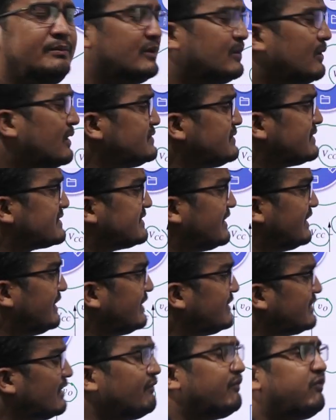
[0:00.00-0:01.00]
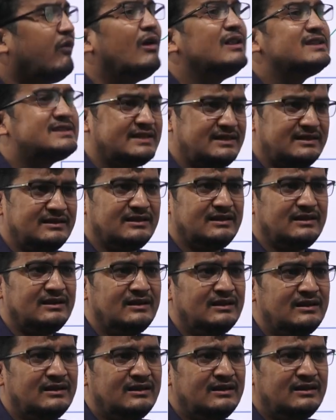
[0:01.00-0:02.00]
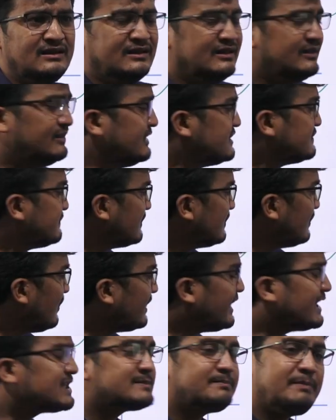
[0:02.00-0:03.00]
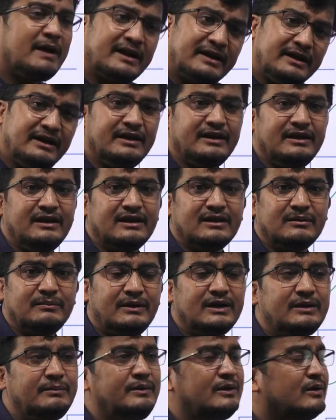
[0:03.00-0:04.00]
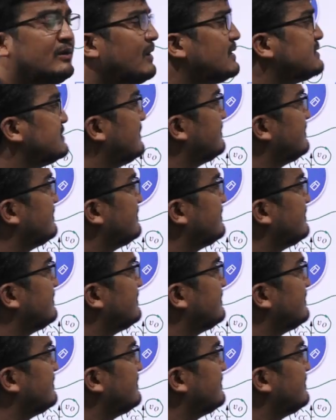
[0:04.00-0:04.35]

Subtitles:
because you're sending the false signal. This was not expected here, but because